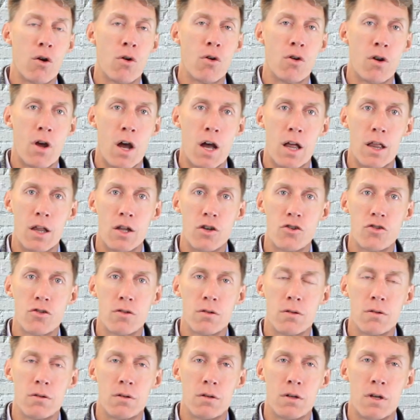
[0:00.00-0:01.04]
or knowledge.
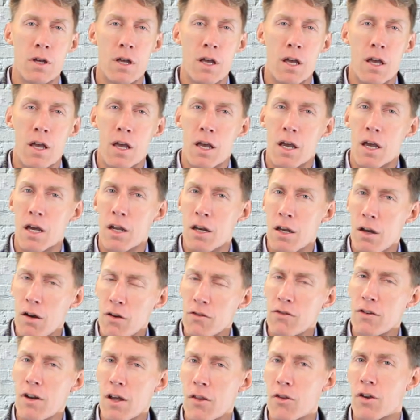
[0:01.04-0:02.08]
And
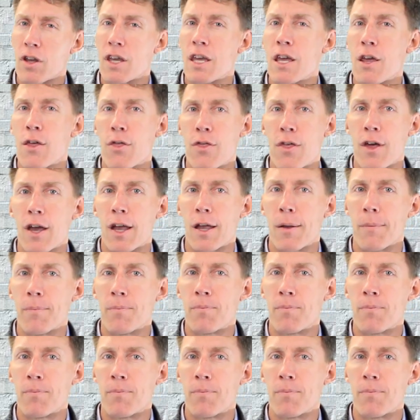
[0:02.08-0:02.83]
here's another key thing.